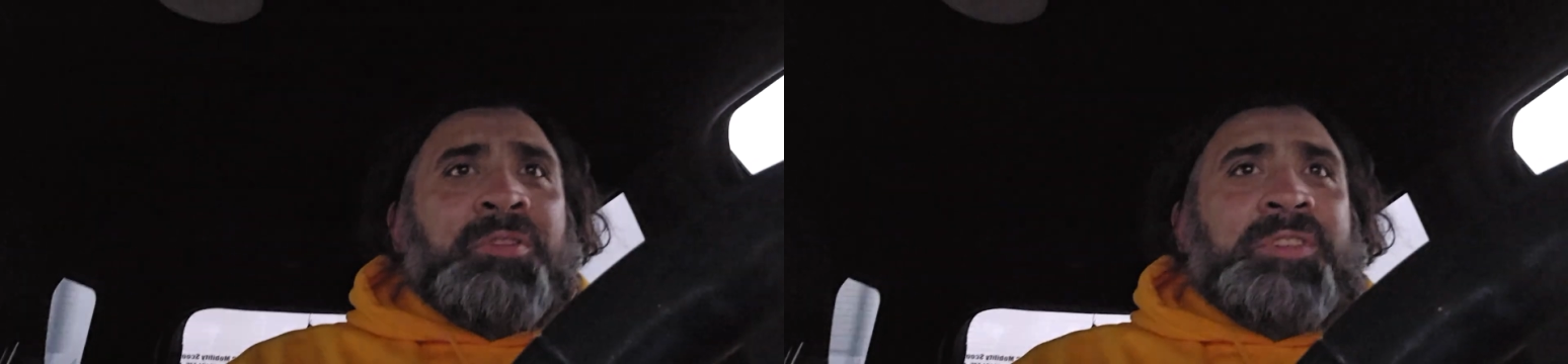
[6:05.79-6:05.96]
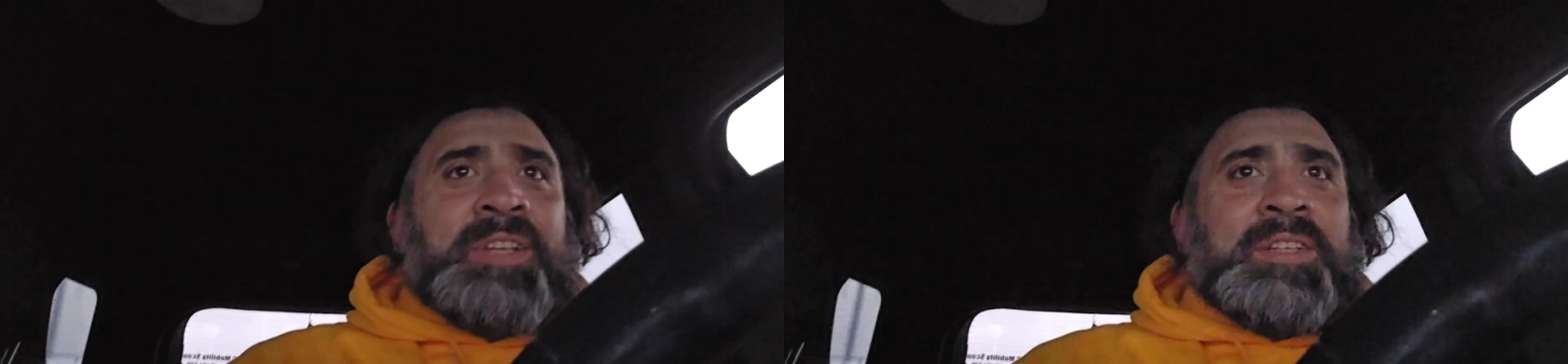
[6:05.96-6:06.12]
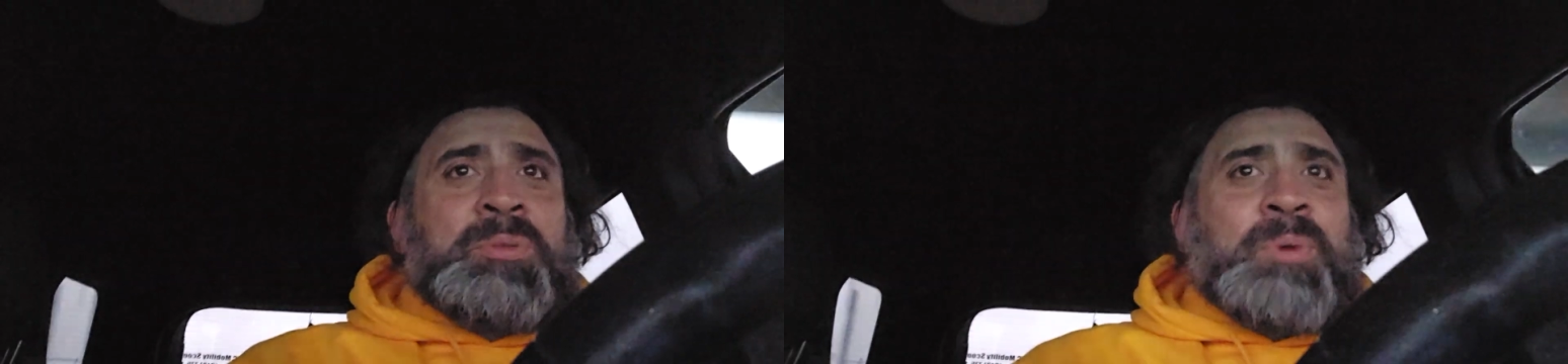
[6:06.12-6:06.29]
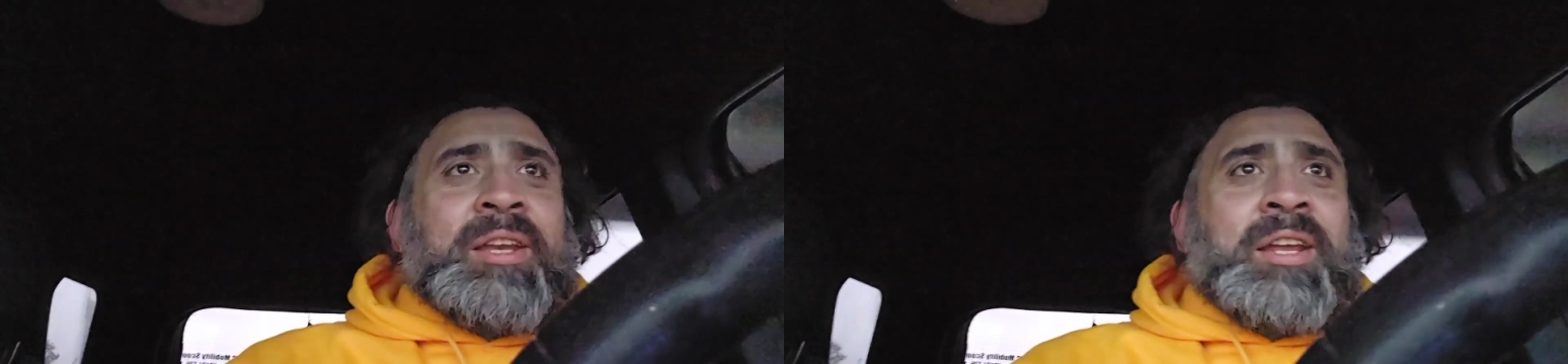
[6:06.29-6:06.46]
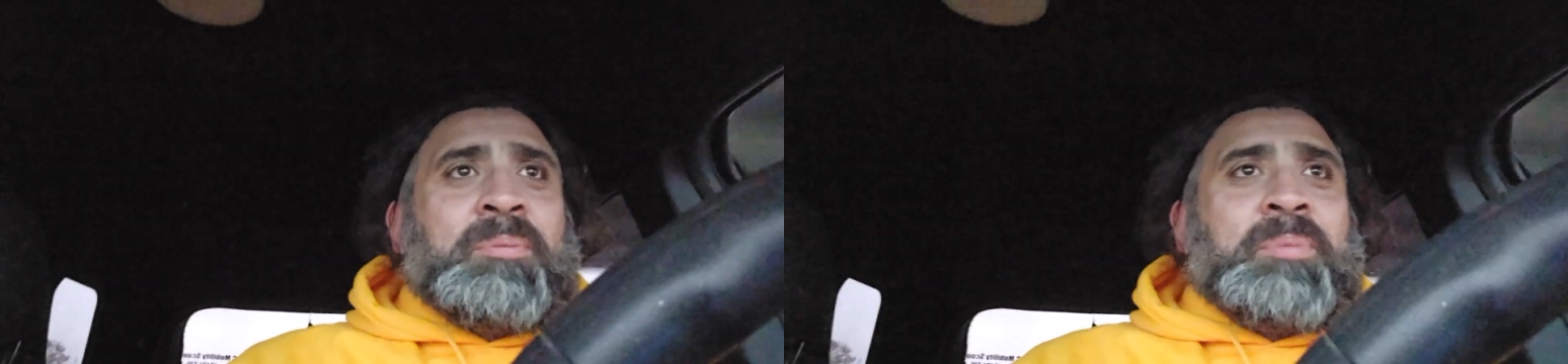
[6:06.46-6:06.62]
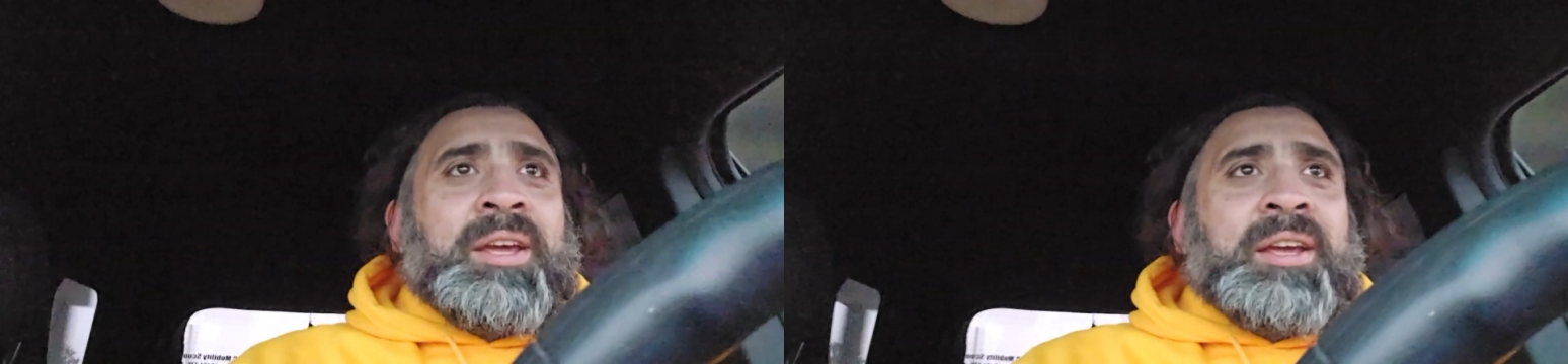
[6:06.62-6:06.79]
seats when
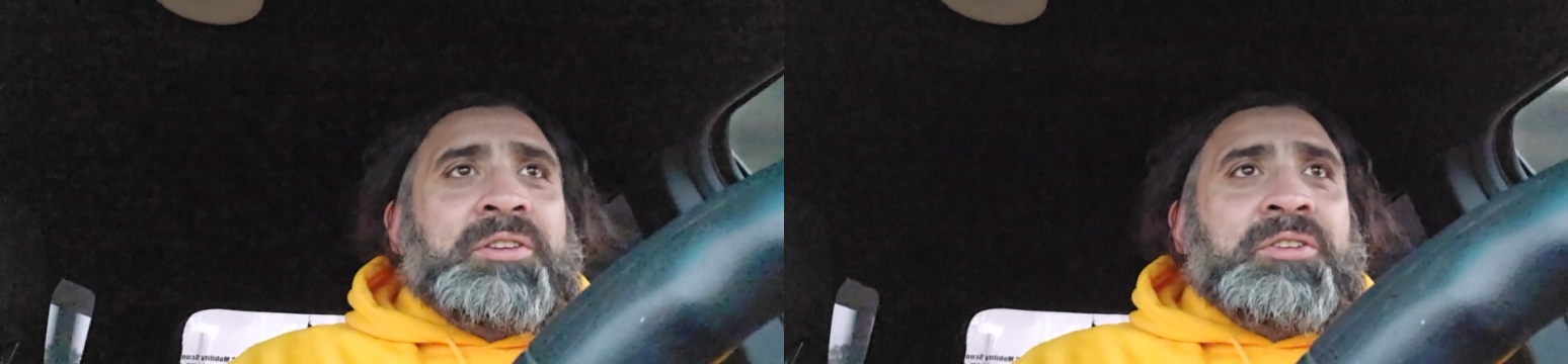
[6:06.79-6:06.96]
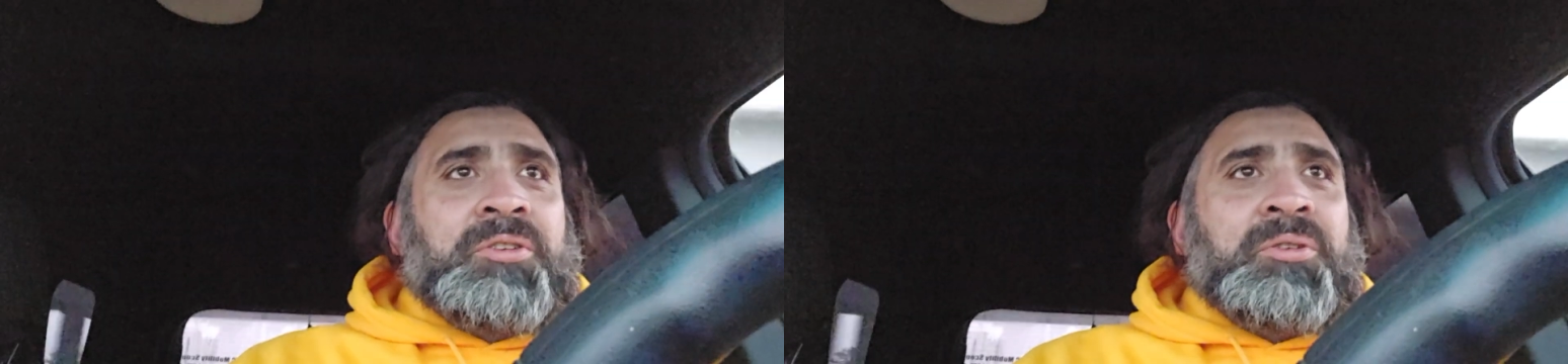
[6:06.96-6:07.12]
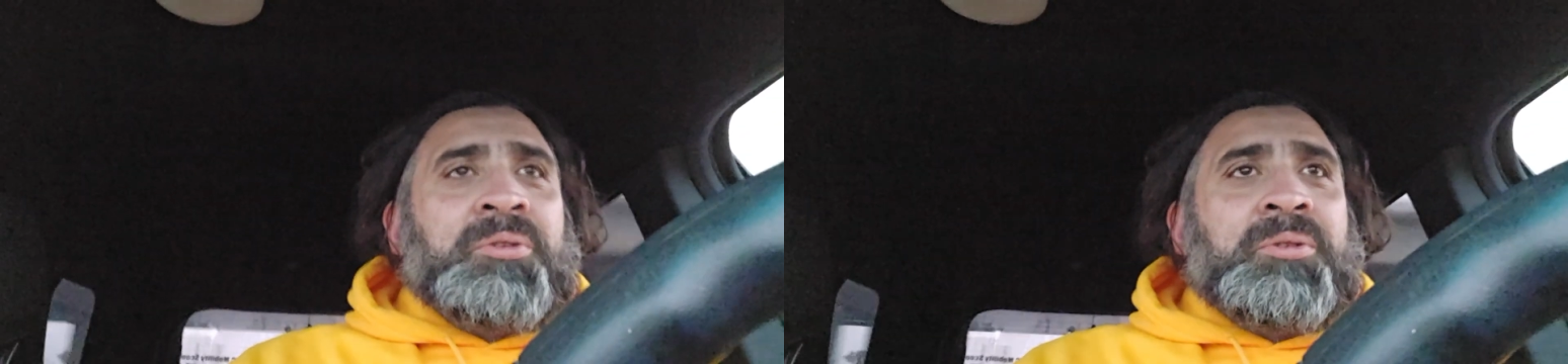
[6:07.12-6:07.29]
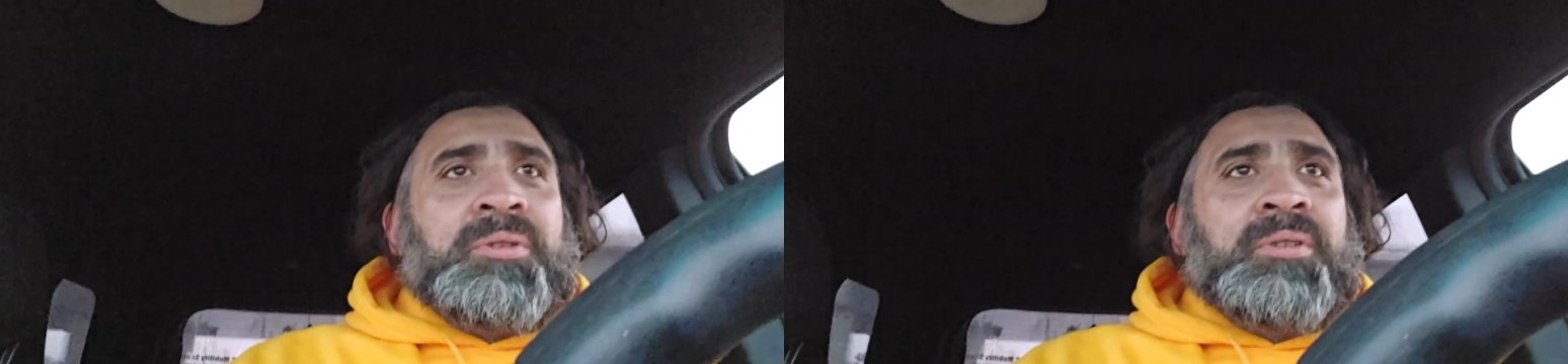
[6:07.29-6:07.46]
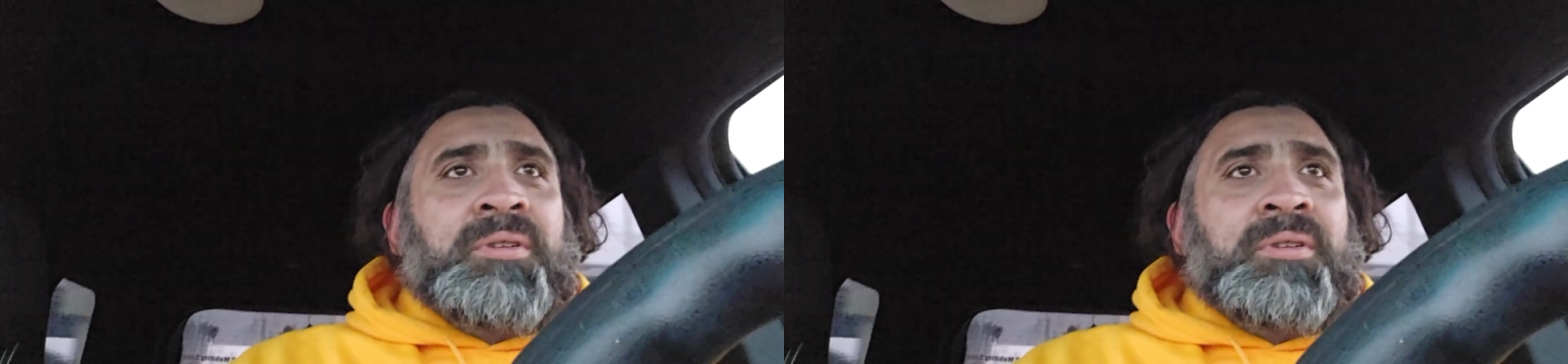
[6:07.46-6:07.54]
need be to